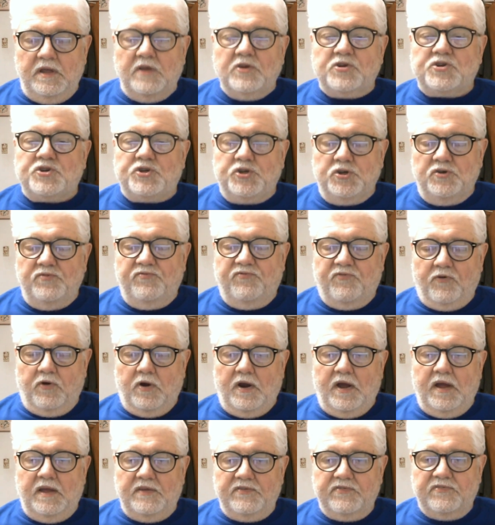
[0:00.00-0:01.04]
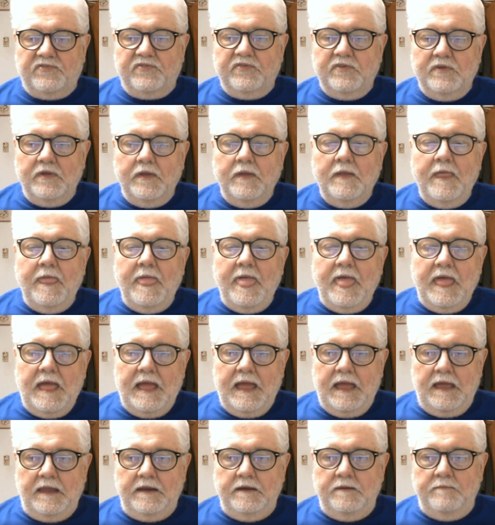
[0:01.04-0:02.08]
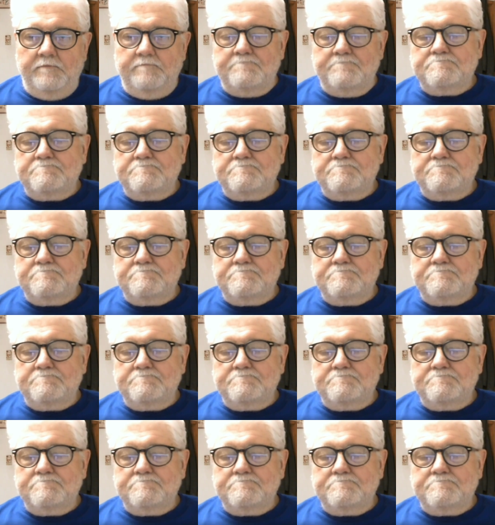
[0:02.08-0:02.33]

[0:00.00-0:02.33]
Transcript: issue for us. And